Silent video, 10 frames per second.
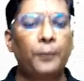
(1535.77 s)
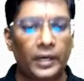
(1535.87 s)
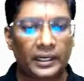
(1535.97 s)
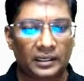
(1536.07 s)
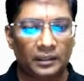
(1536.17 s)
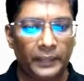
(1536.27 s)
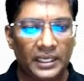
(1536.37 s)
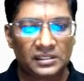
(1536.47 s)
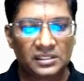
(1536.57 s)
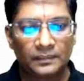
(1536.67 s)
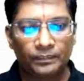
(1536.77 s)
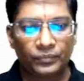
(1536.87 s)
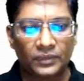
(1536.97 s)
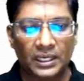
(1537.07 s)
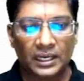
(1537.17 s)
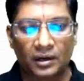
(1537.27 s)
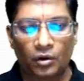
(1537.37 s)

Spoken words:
product means the